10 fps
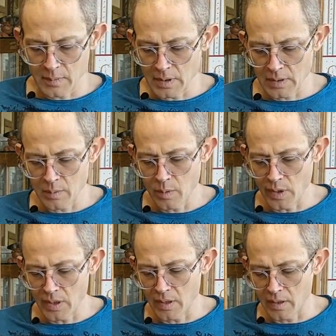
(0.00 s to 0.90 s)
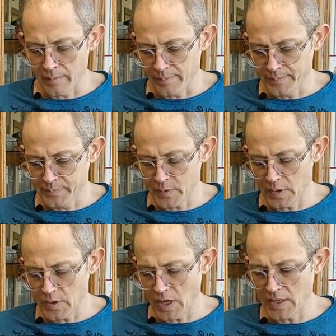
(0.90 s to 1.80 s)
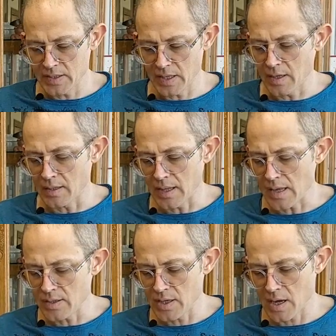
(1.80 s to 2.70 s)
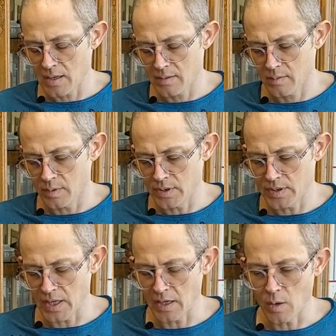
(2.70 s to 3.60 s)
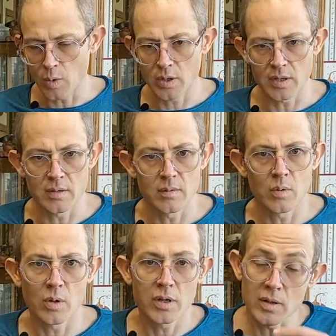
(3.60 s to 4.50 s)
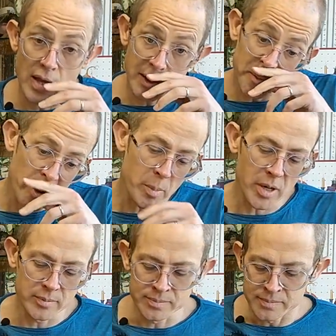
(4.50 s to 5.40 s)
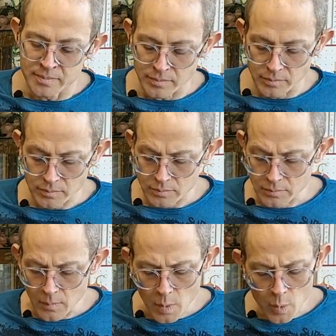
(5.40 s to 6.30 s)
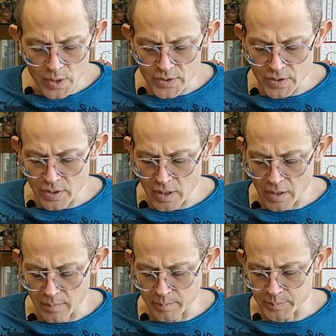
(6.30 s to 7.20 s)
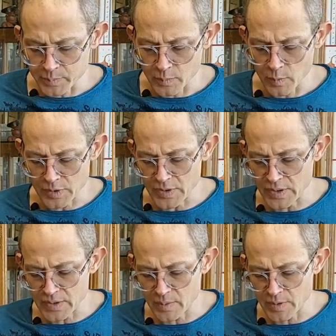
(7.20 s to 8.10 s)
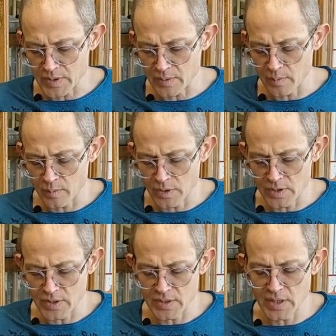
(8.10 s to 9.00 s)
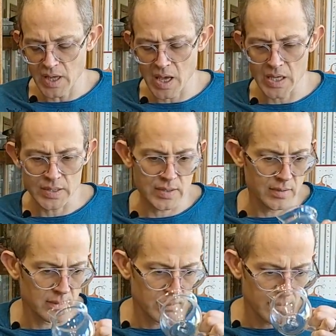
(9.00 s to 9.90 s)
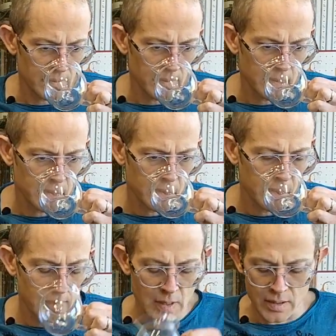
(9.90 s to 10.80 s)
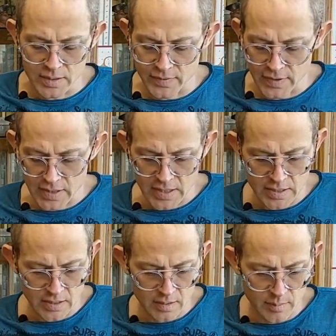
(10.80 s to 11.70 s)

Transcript: And what in Chinese they call Lancang, which is like an orchid-like aroma, which this tea has. Oh, it's fantastic!